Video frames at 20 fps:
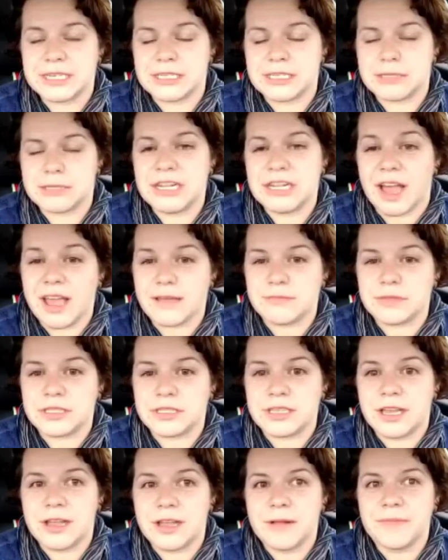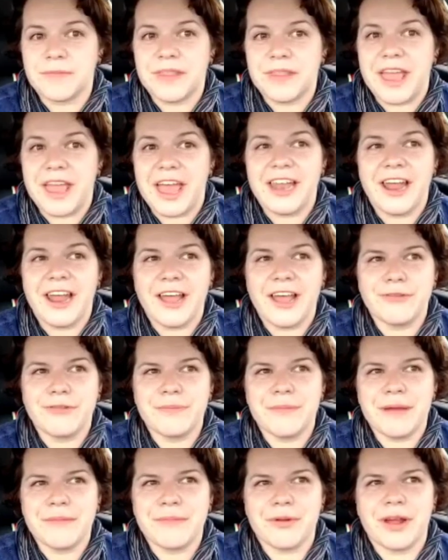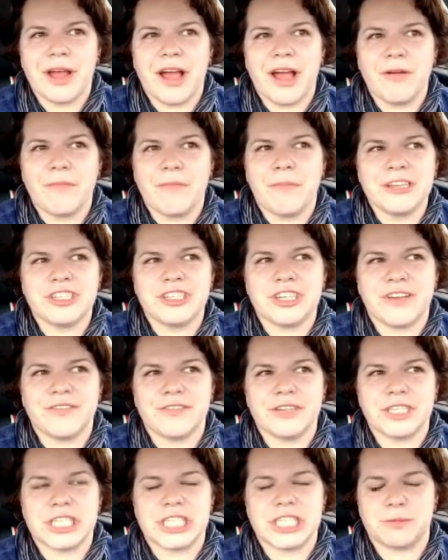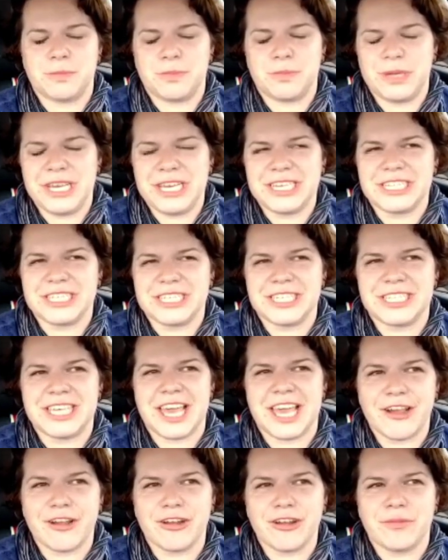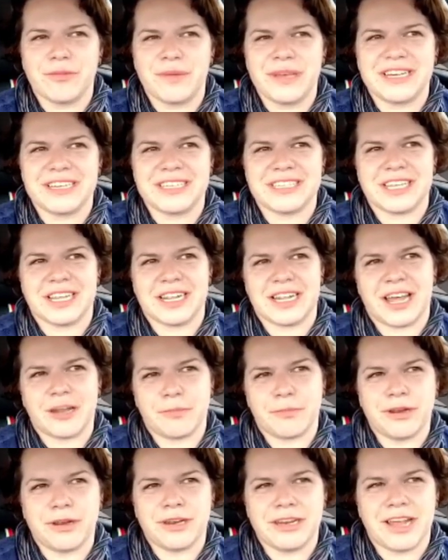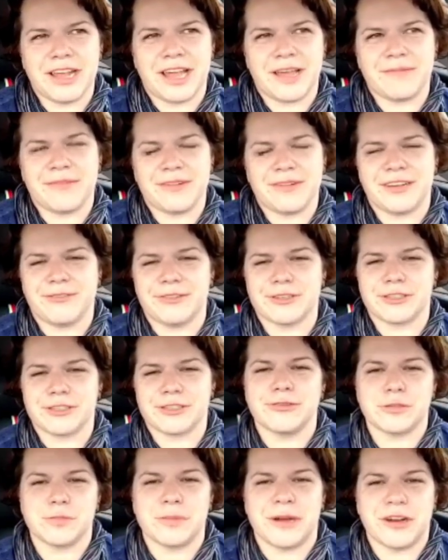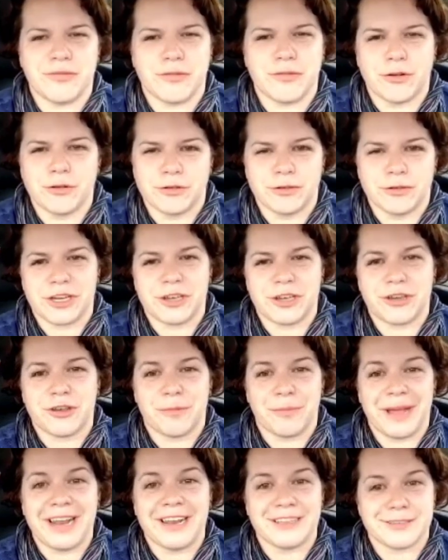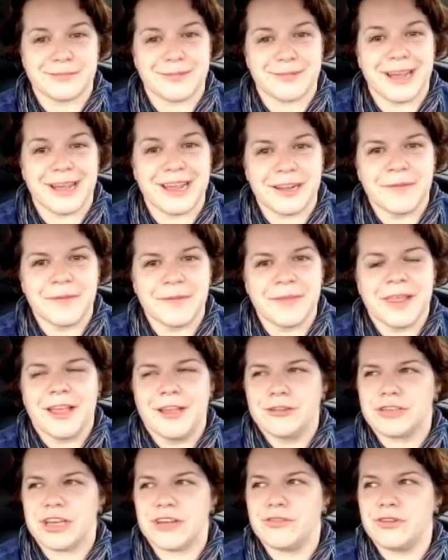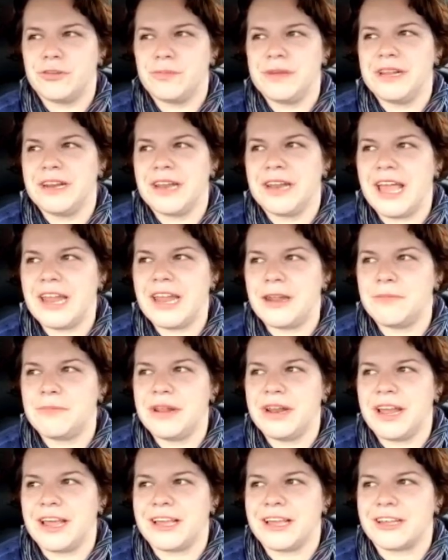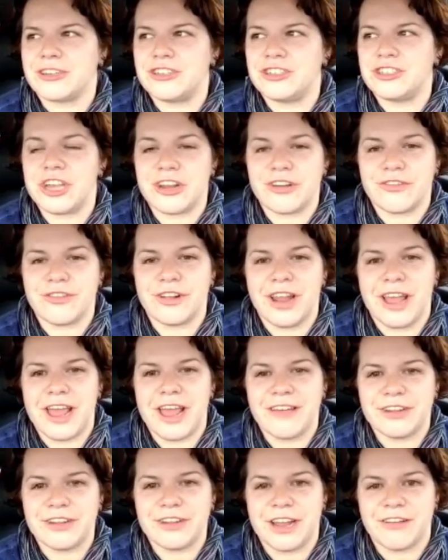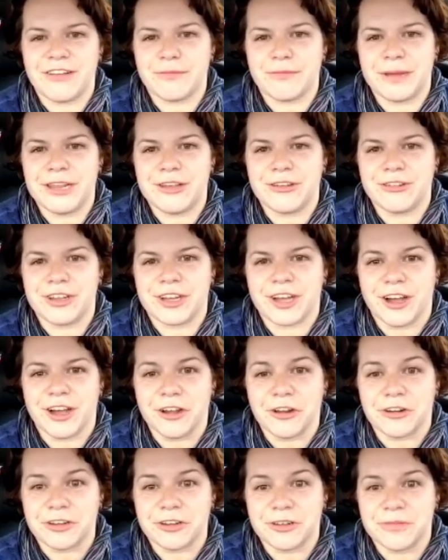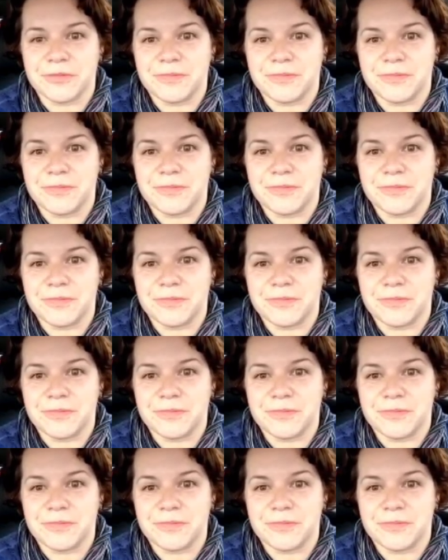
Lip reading: many times, and I remember how much I was being scared because at that point in time, there was no smartphone to check your balance, right? So I would be in line and be like, shit, will I have enough money on the card?